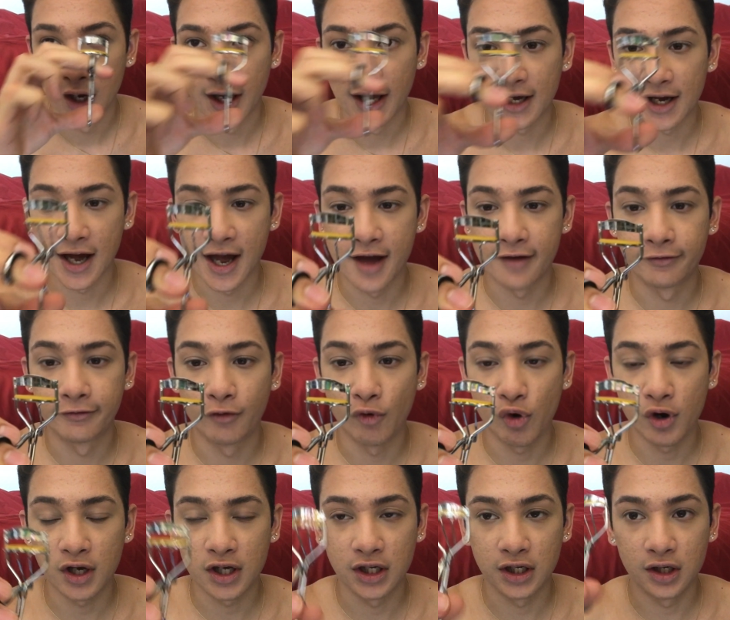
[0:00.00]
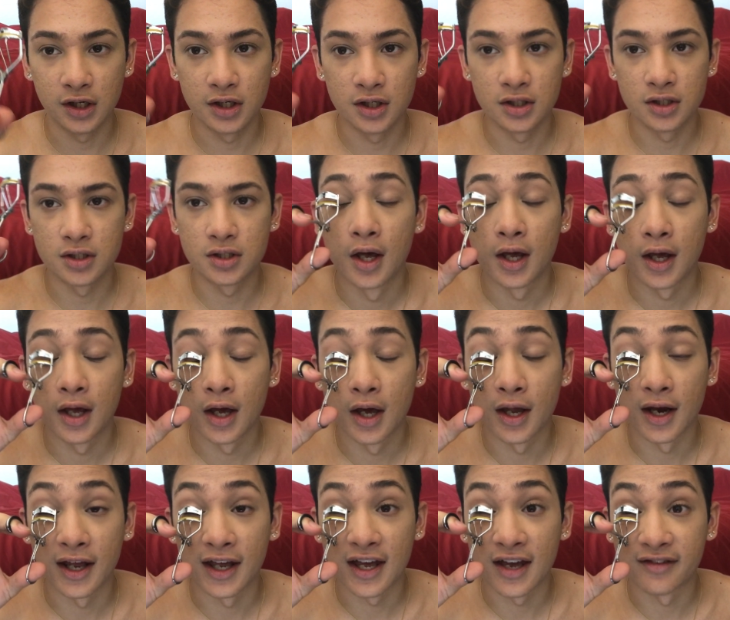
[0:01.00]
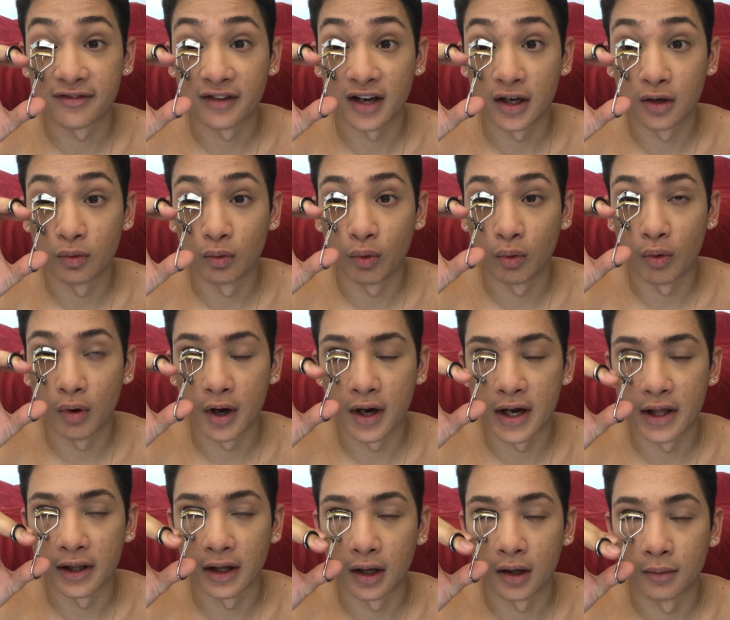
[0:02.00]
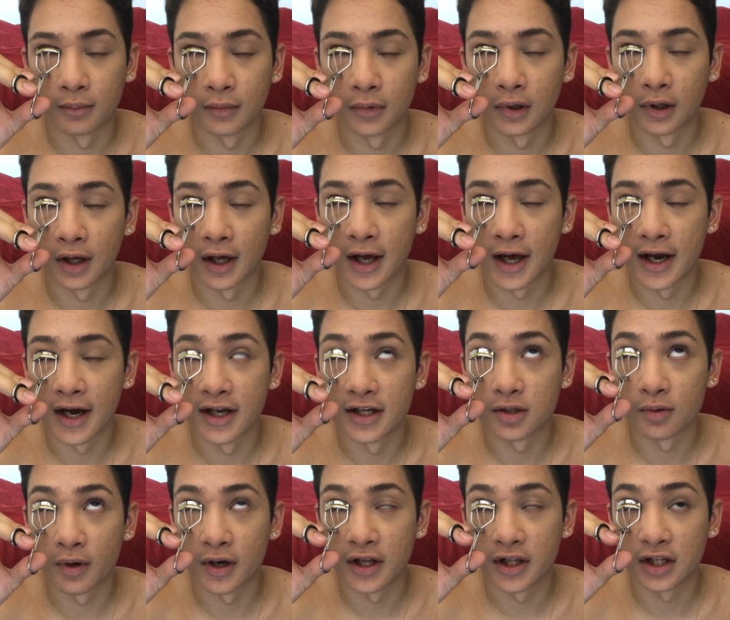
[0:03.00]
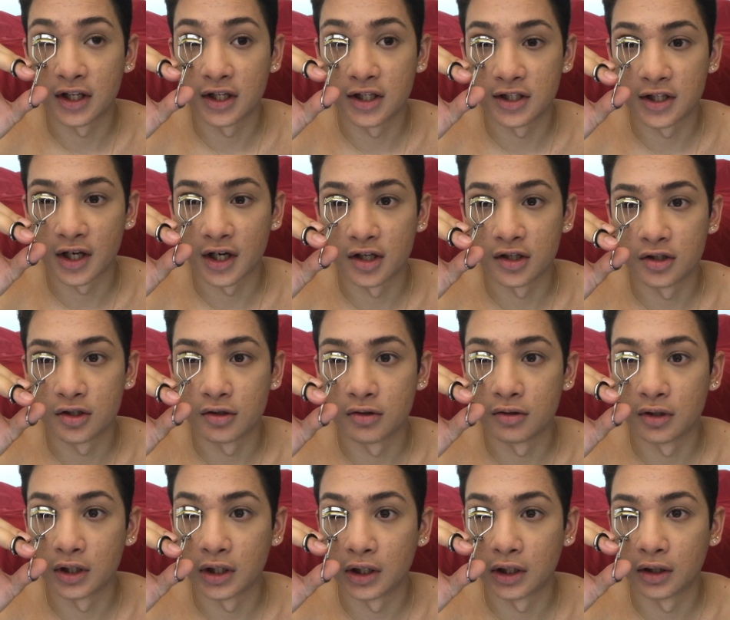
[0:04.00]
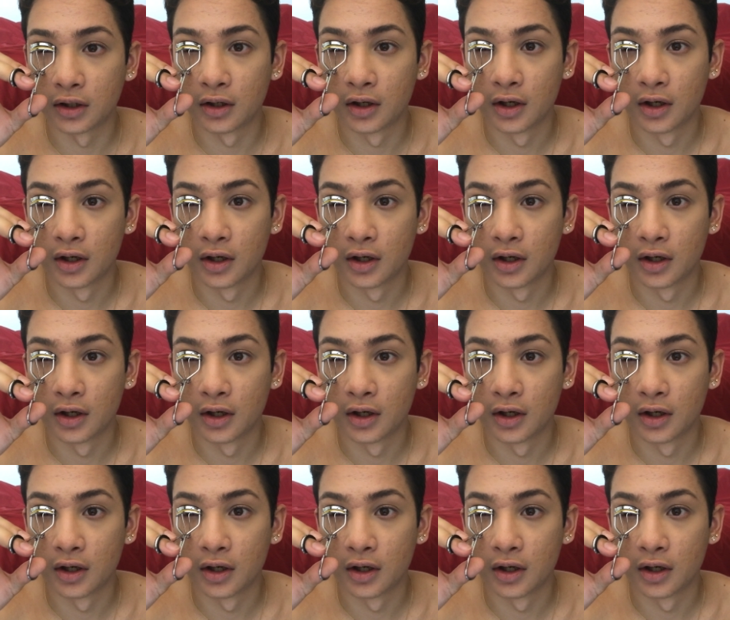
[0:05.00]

Like, I have 4 keys and I can't find one of them, and it's one of the keys that I do need.